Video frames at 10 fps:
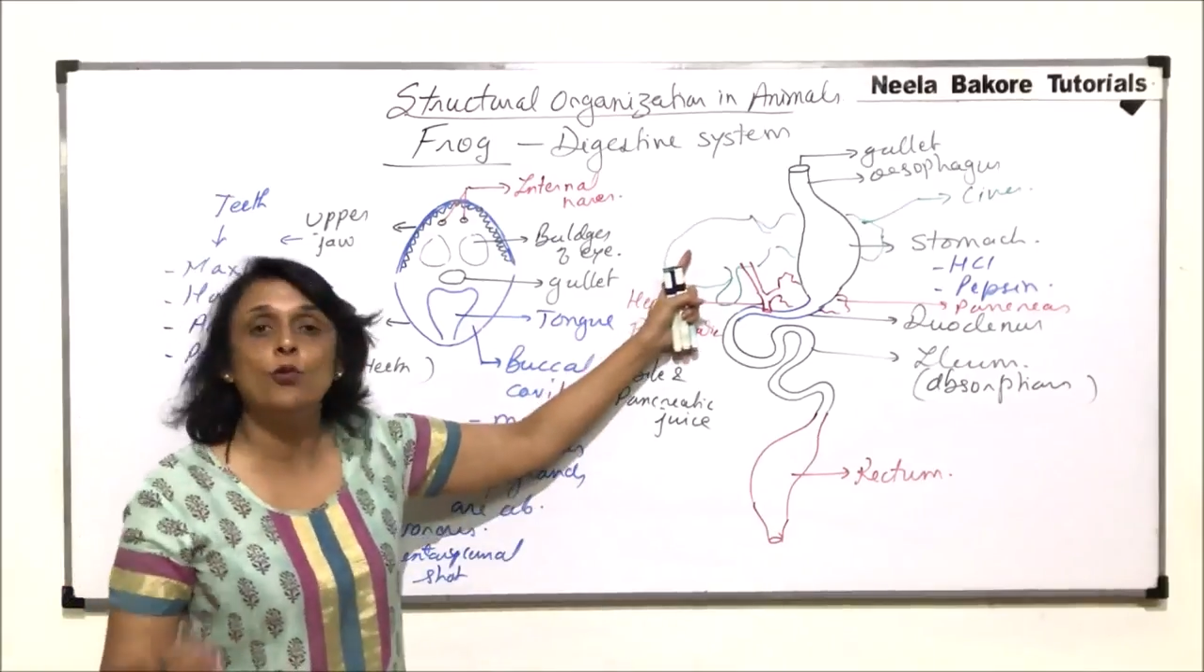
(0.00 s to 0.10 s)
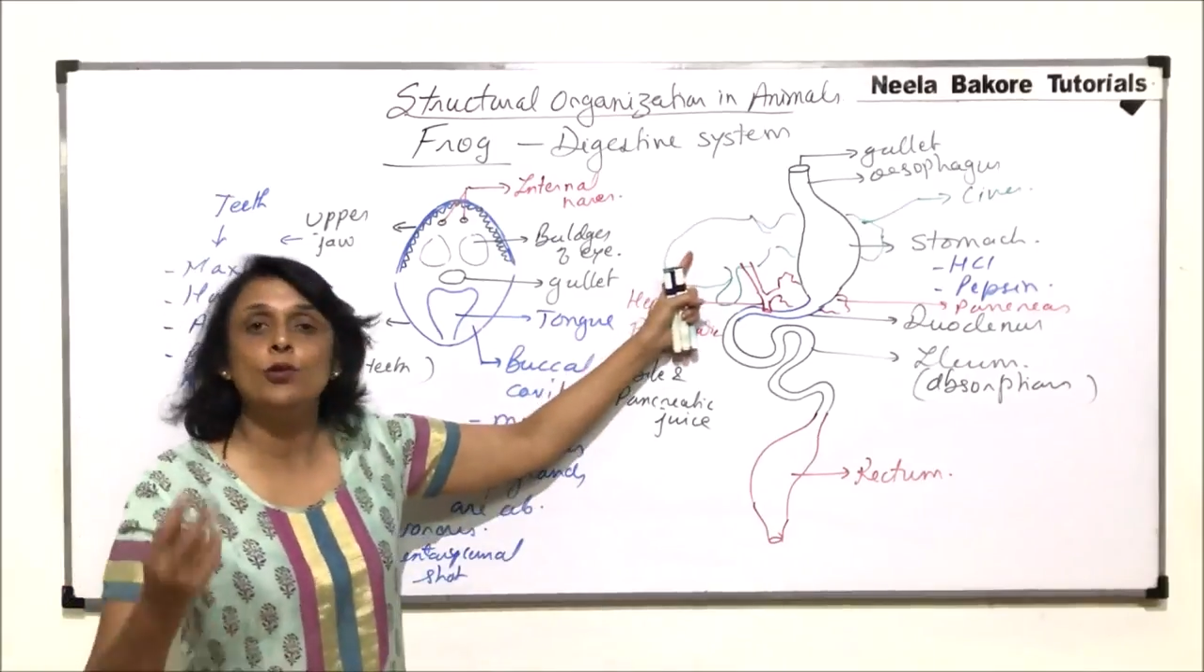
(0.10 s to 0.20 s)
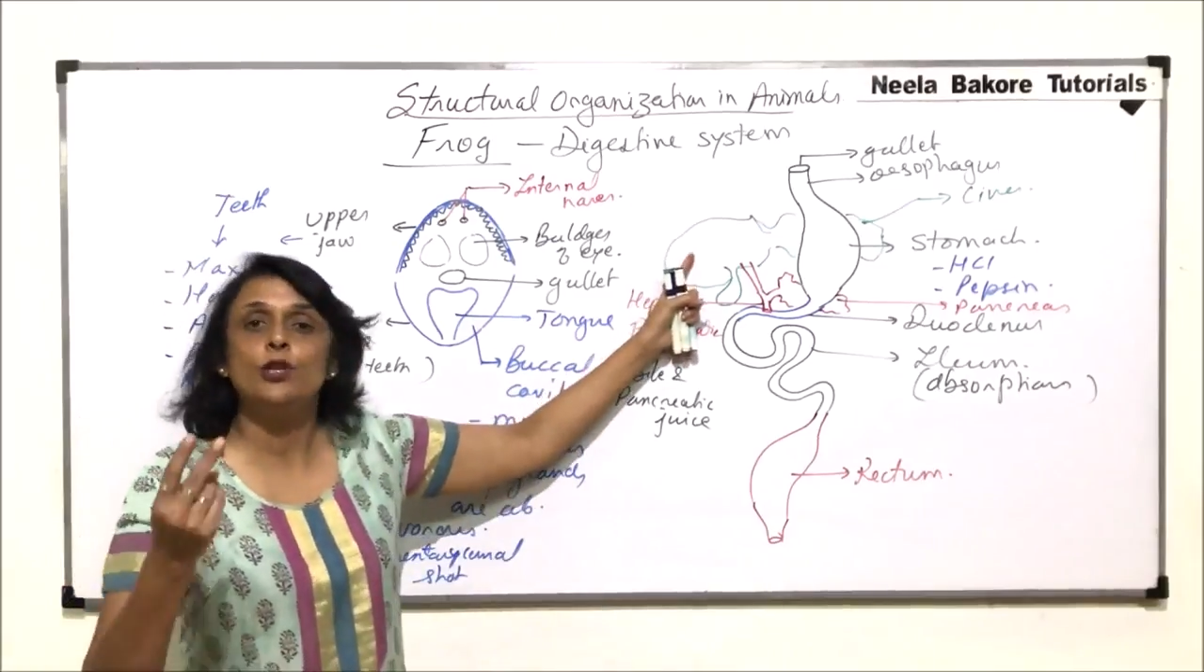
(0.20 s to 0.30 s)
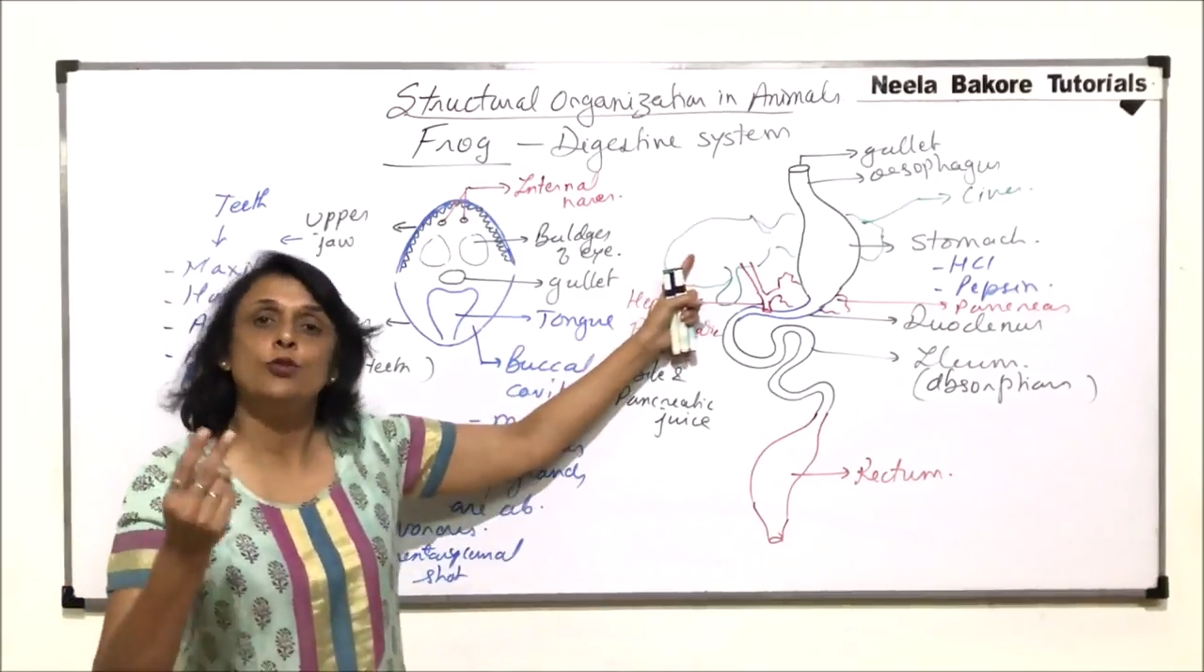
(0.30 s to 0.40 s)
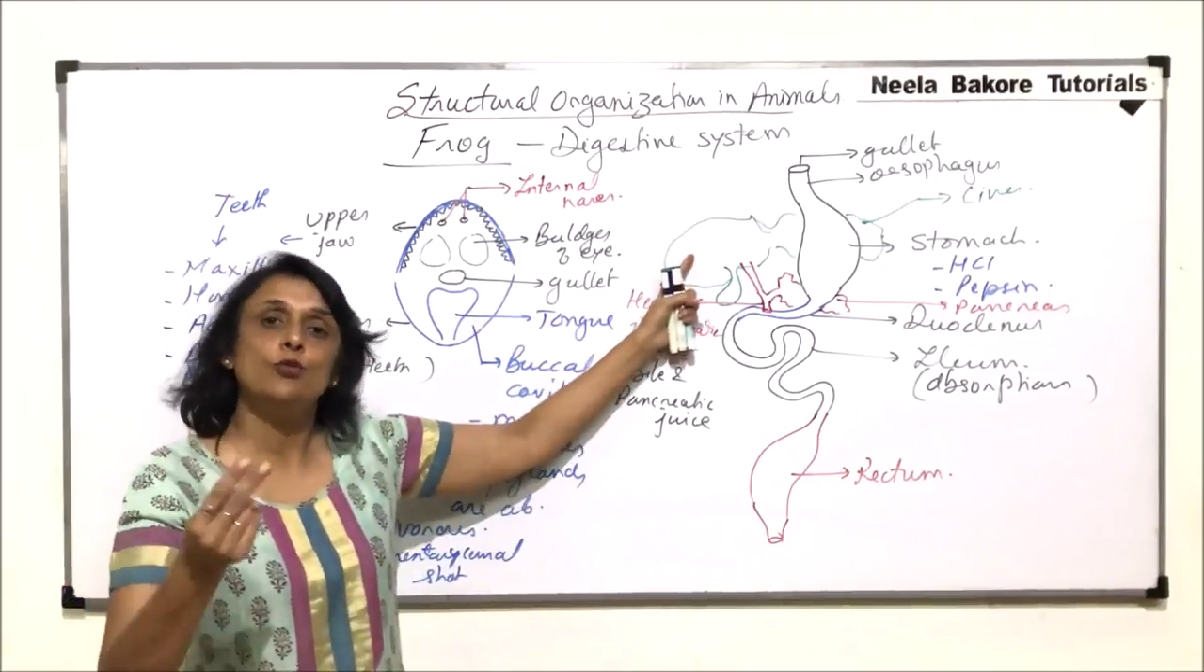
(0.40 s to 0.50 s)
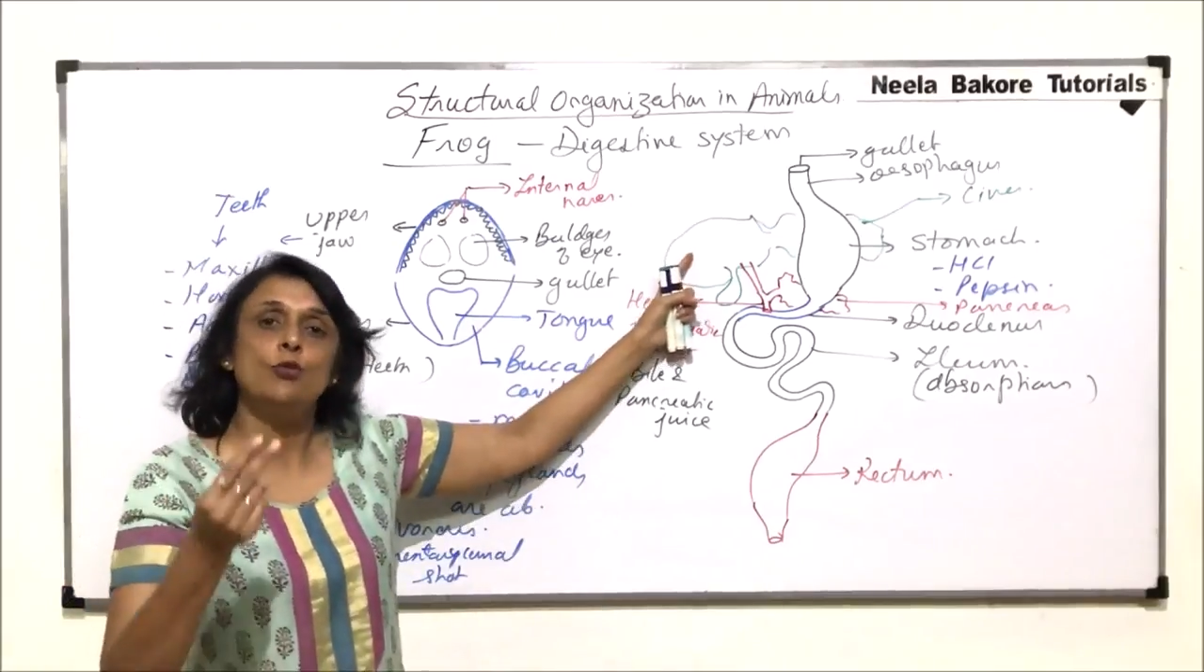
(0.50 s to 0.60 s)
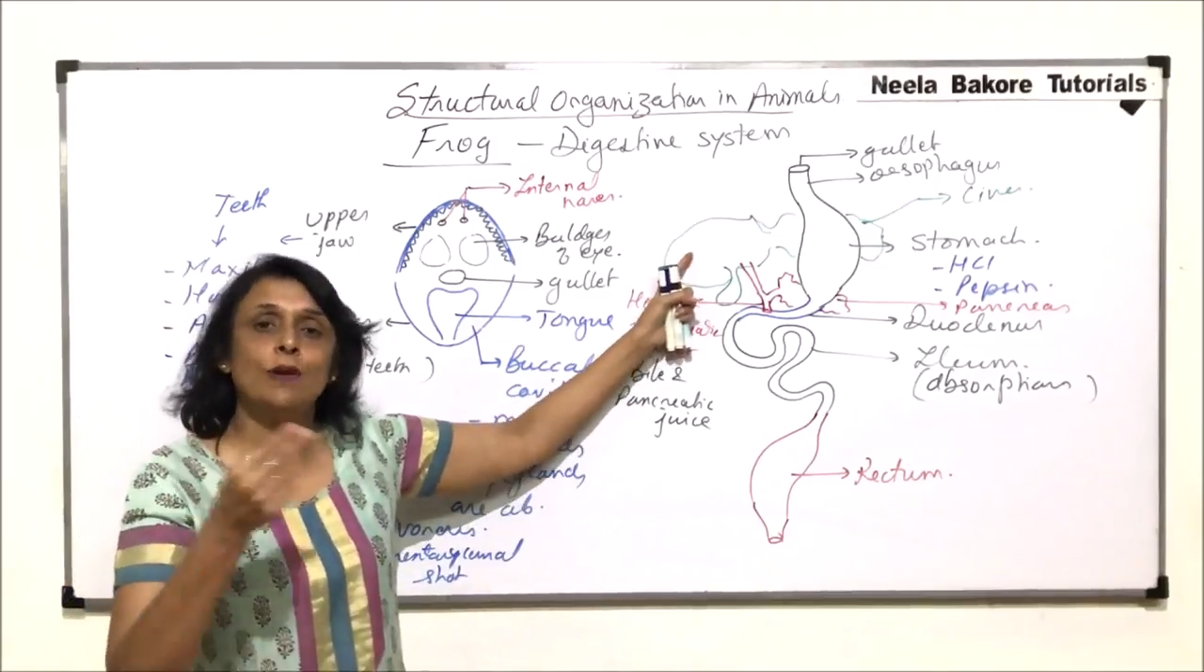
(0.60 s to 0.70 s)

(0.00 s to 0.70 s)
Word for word: only two